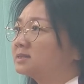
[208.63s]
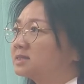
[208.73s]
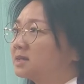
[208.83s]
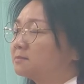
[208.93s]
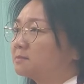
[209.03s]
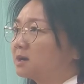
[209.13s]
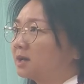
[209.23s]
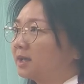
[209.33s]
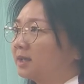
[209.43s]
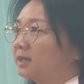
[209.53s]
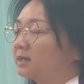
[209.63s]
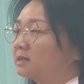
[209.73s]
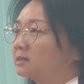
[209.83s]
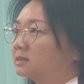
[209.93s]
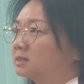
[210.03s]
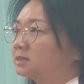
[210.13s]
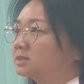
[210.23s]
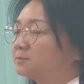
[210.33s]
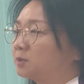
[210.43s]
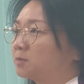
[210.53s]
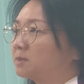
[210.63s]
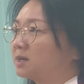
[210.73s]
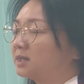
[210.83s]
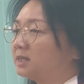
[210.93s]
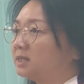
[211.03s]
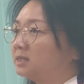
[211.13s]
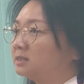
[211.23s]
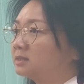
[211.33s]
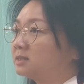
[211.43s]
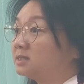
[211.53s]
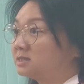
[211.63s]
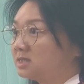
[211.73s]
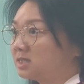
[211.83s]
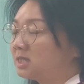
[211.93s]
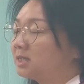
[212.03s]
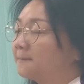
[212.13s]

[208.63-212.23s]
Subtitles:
take my diploma in ECE,